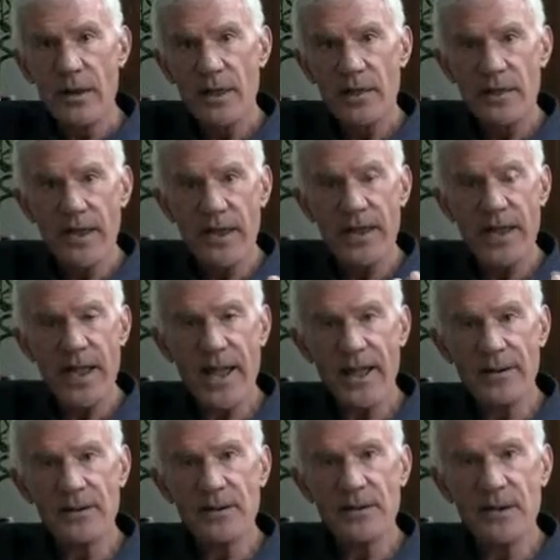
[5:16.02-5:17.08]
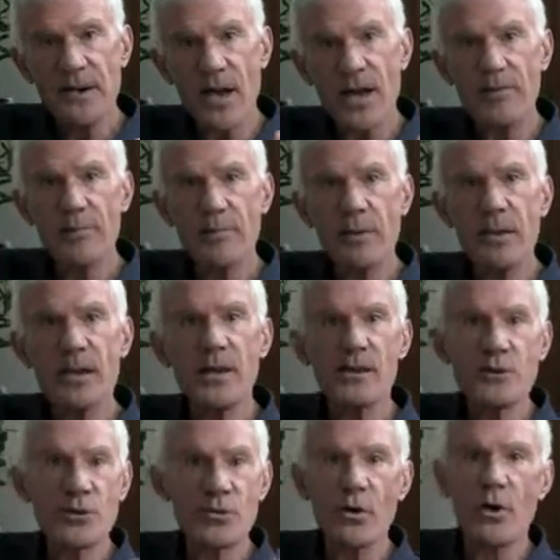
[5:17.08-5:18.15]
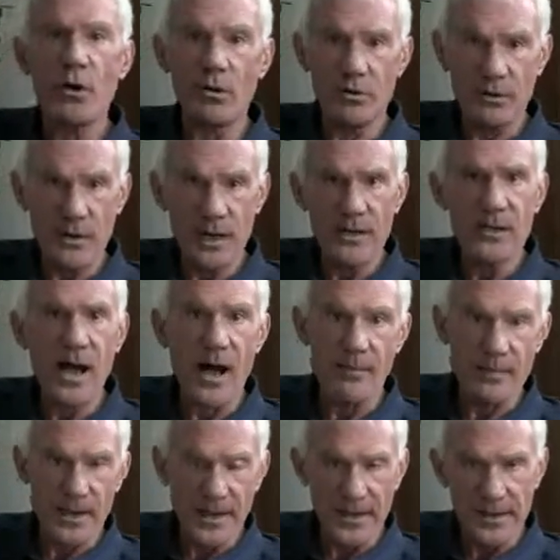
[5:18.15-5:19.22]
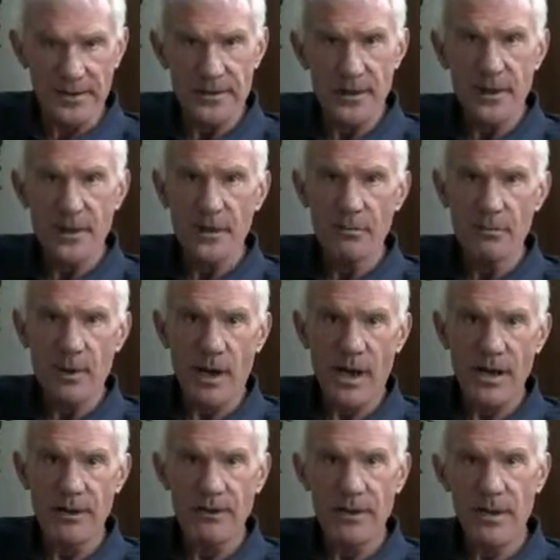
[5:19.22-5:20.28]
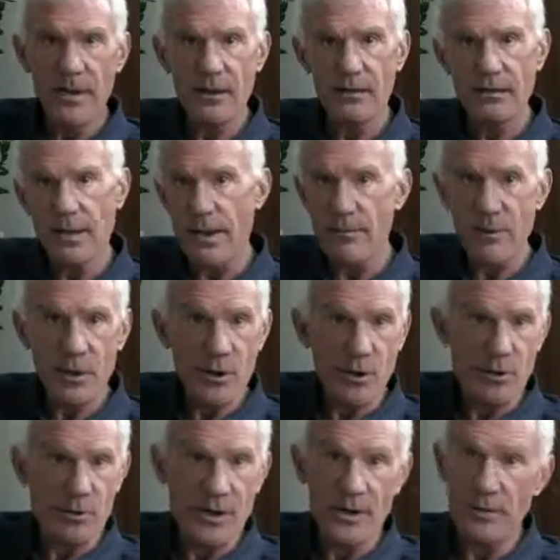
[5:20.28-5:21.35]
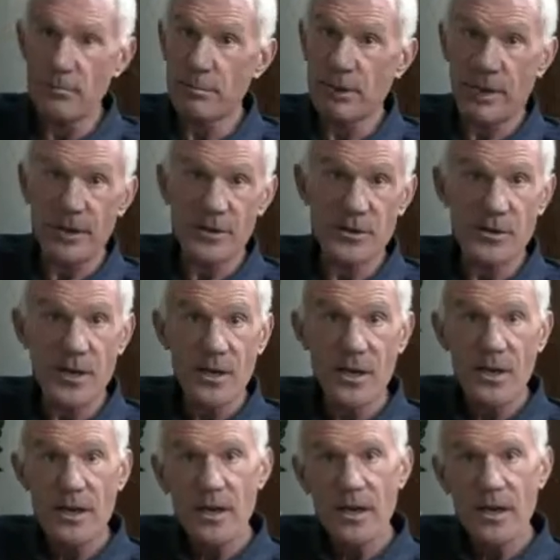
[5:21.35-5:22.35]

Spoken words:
they can not be controlled and dominated by the labor union in place.